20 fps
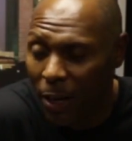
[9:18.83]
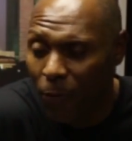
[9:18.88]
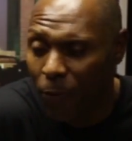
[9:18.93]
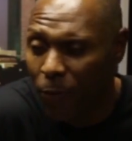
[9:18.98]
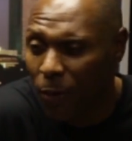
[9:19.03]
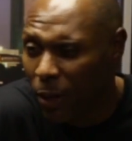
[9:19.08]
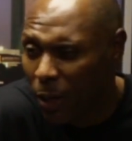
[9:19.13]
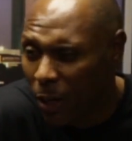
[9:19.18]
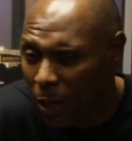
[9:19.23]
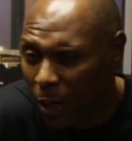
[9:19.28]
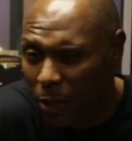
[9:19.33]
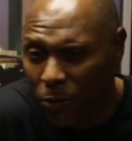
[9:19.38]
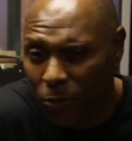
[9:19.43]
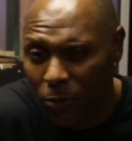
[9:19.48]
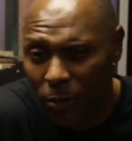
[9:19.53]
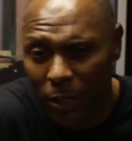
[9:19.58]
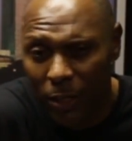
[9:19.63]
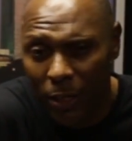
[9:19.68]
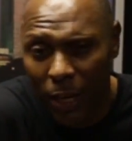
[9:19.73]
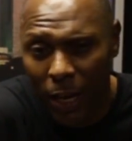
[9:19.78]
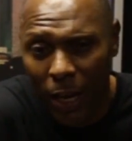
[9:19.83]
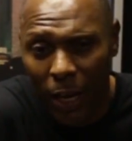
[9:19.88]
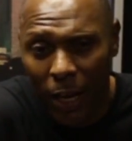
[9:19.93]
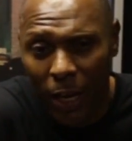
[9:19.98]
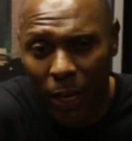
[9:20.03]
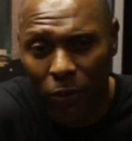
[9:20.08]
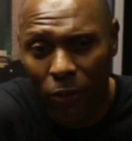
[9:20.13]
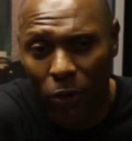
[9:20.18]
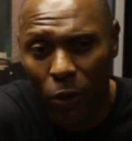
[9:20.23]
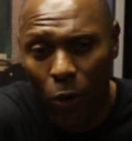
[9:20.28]
different countries.
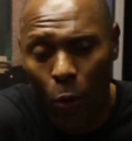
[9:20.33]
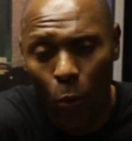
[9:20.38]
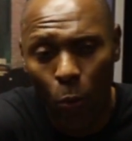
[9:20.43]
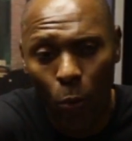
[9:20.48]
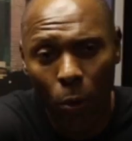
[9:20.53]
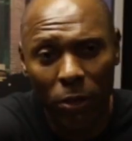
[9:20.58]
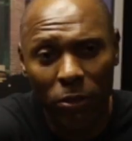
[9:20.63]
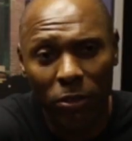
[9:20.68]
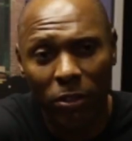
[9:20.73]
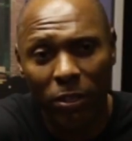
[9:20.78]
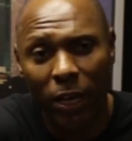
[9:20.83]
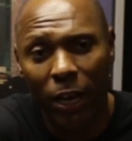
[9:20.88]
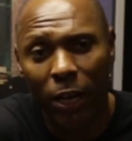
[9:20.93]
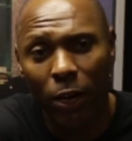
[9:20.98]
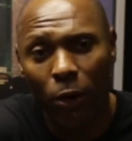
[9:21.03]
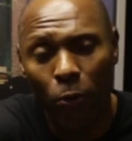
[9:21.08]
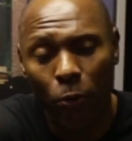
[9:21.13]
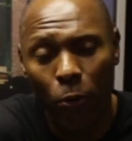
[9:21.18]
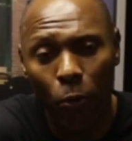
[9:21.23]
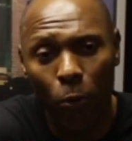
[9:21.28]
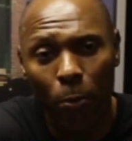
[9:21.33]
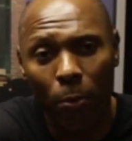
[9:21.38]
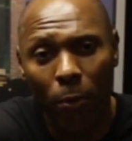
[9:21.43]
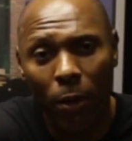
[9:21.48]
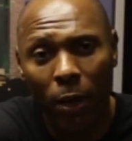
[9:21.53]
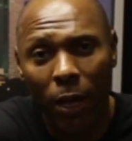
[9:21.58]
It's no one set group,